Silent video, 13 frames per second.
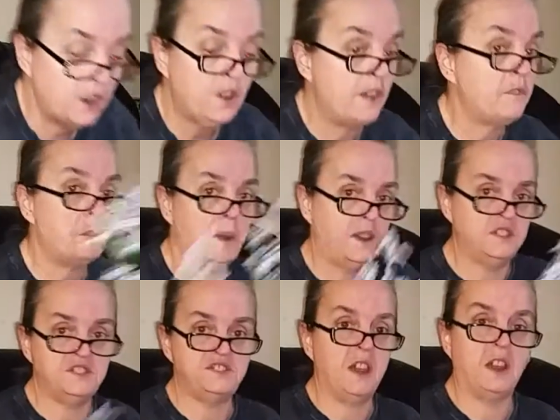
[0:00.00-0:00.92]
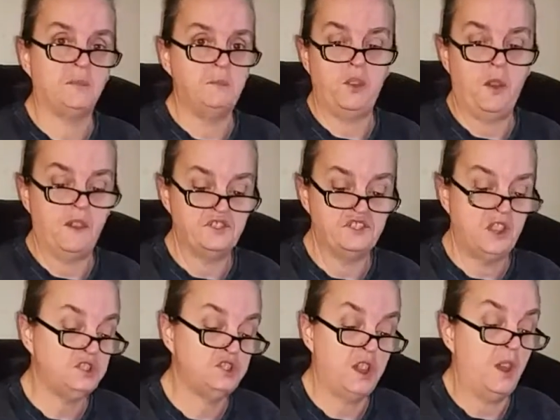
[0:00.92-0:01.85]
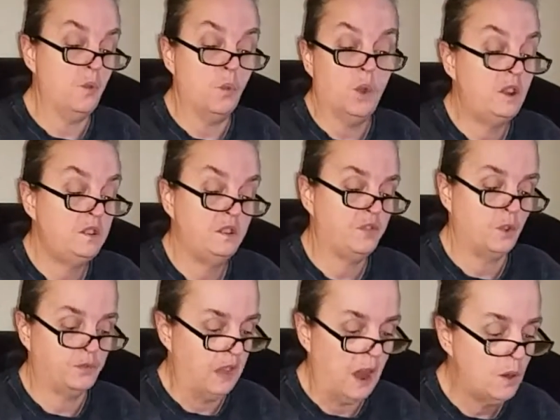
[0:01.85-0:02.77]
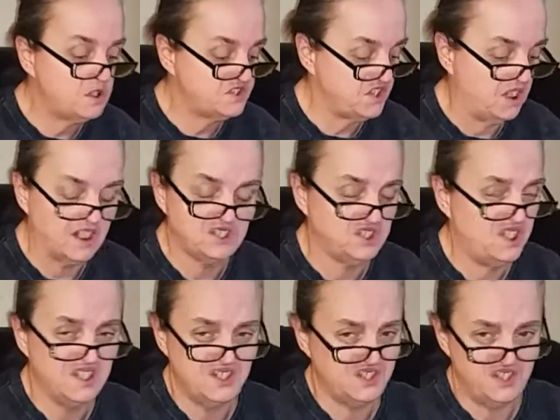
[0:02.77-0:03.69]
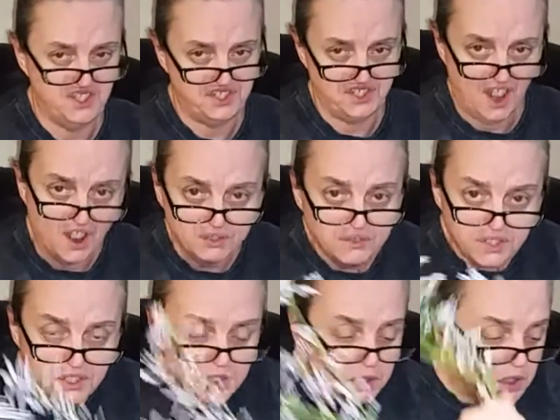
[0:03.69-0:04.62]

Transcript: here everybody is telling me you have such a wonderful flower selection. I said, you don't.